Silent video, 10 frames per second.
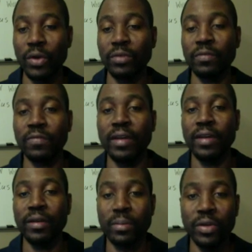where to
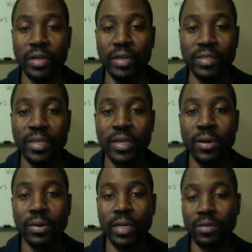find the communities.
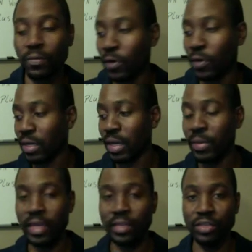Okay, so first of
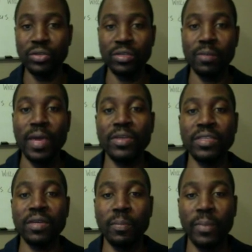all, let me introduce the
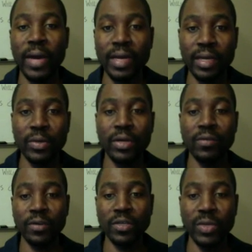members of the panel here with
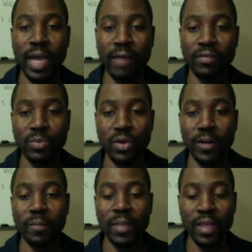us. First, we have this
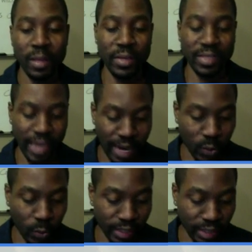morning Miss
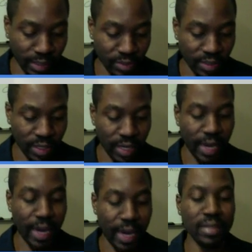Ann Williams.
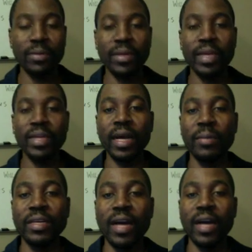Ann is out there now in
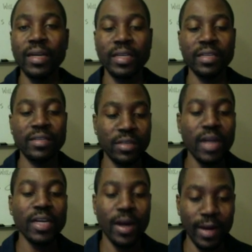
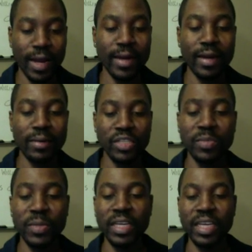North Carolina.
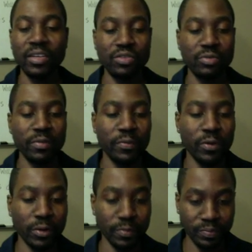She's been in the industry
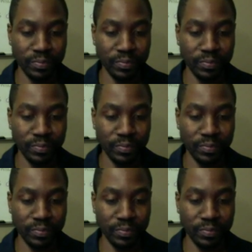for